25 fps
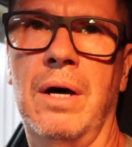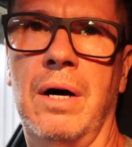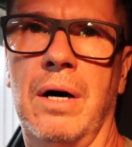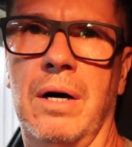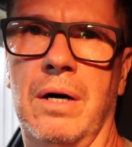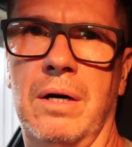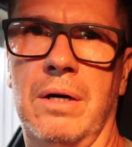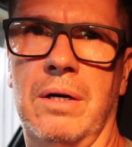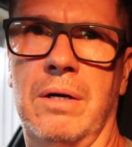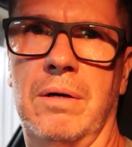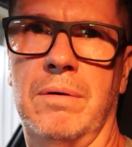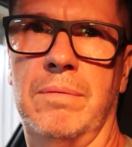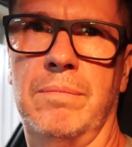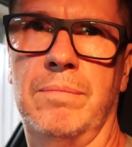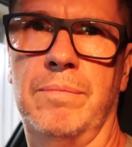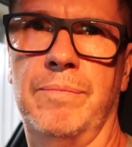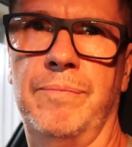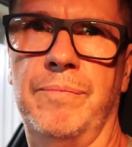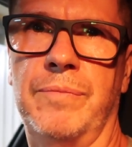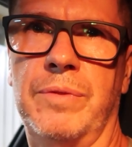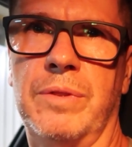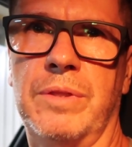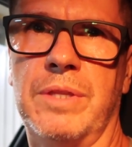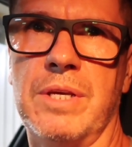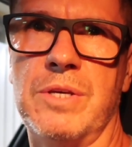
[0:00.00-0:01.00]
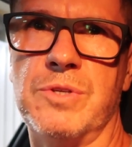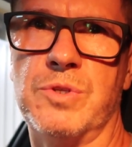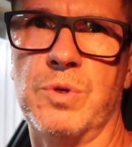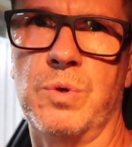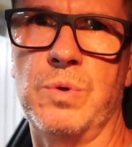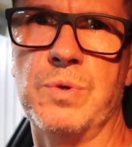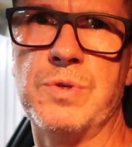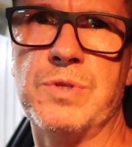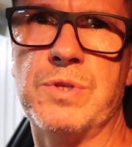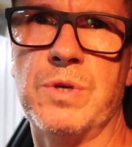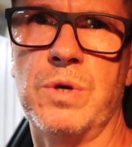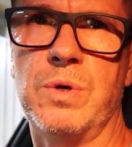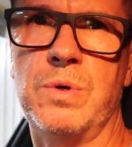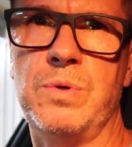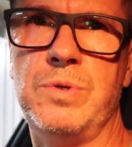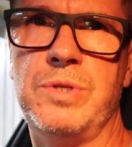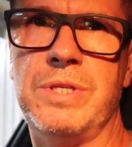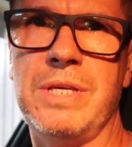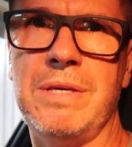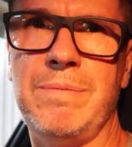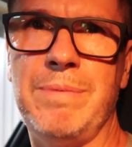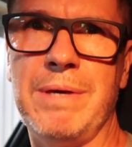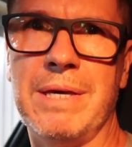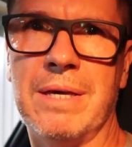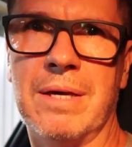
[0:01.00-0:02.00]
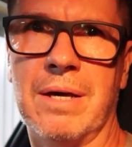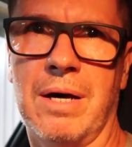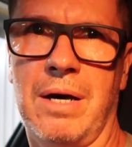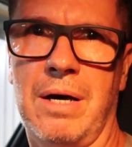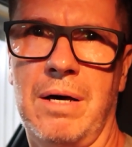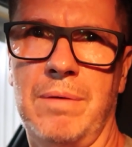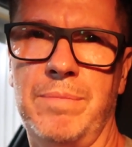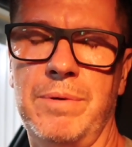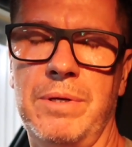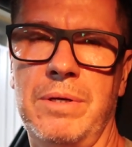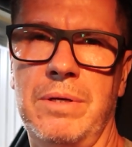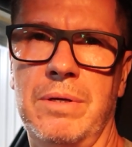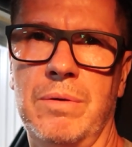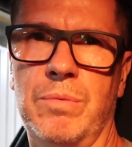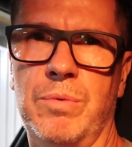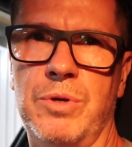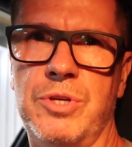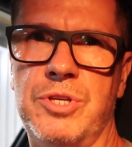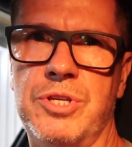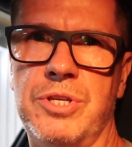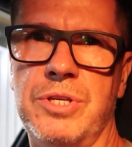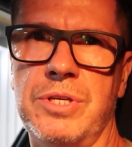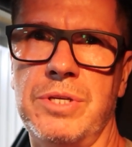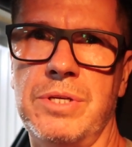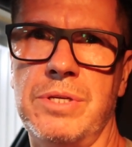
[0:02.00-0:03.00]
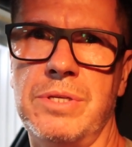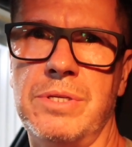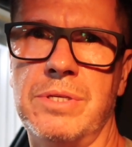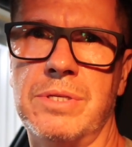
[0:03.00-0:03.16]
There's also DB Carbon, which